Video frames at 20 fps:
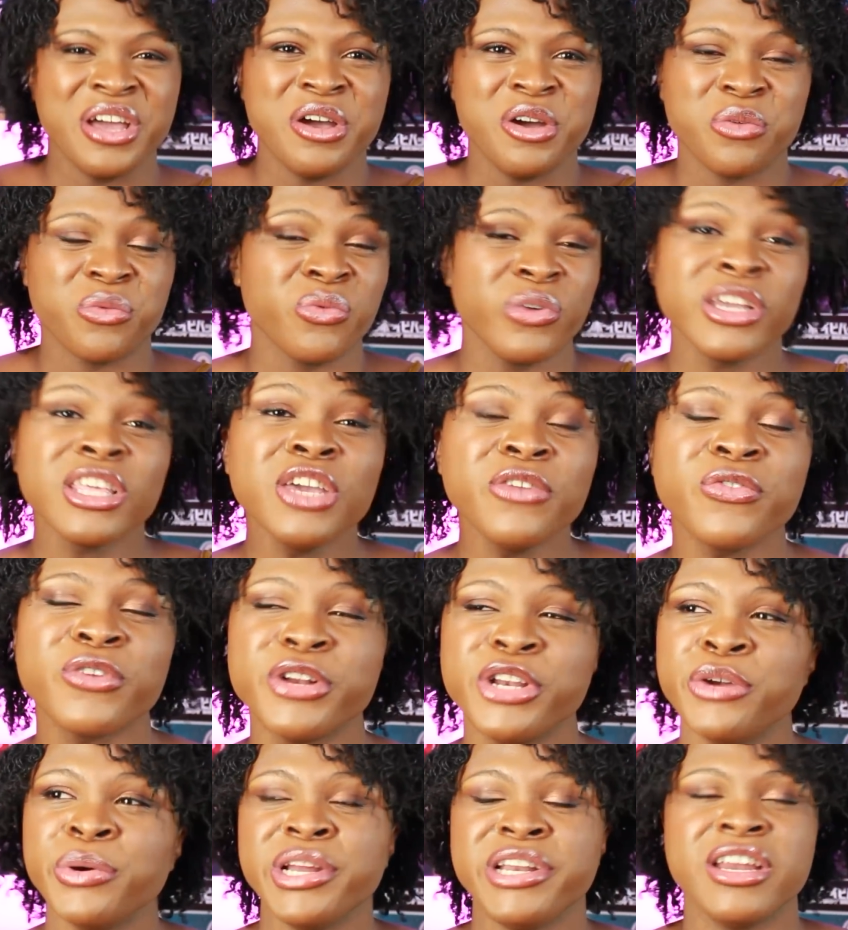really for
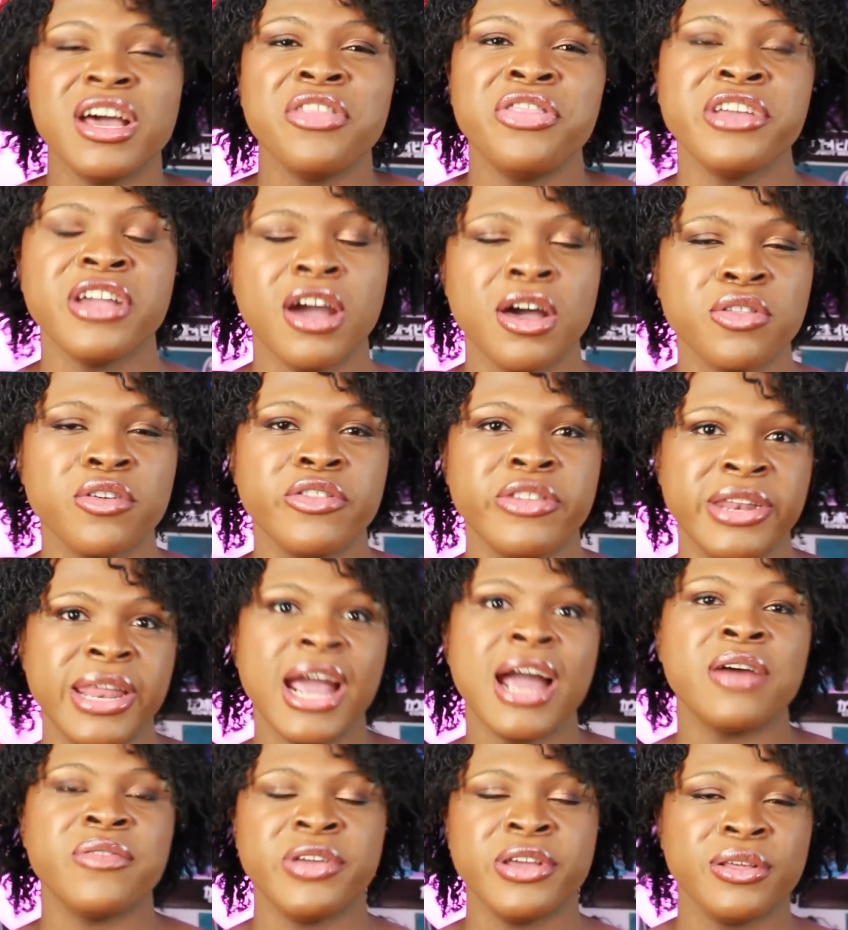doing nothing other than
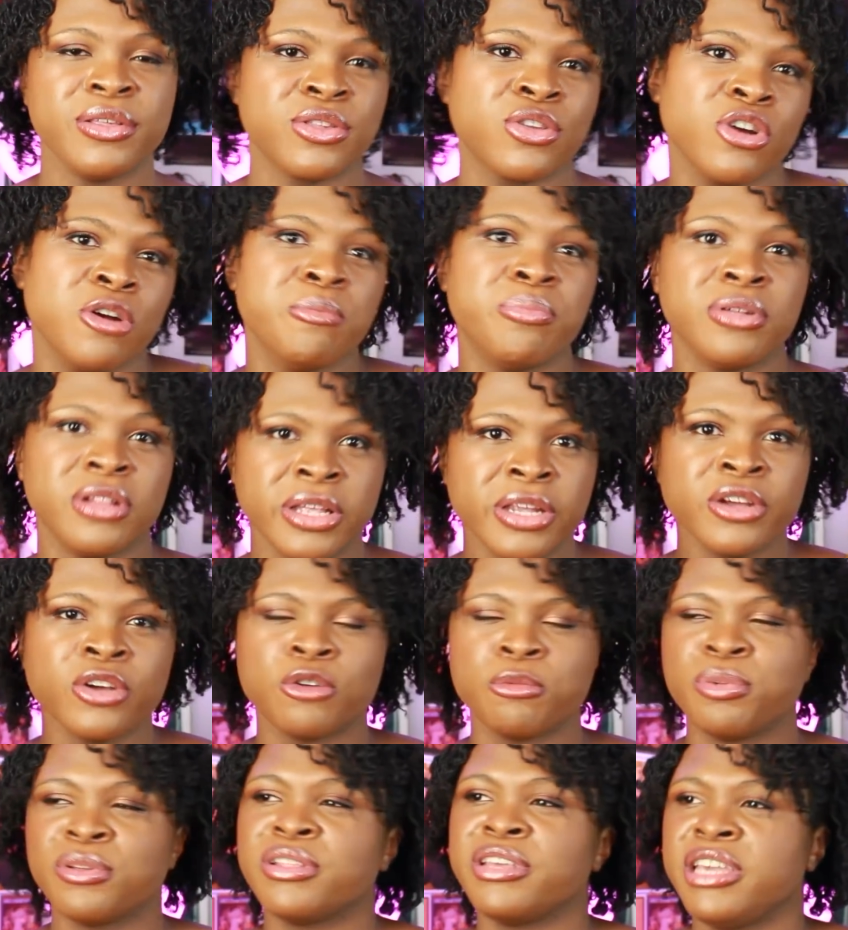having certain
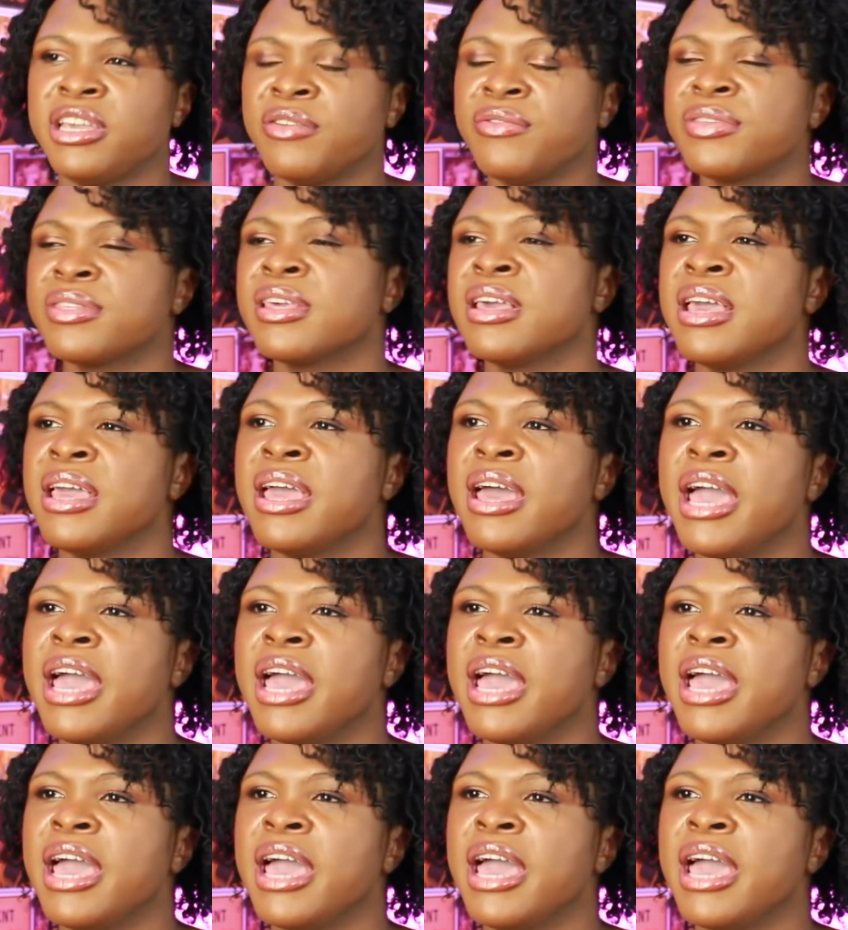political beliefs.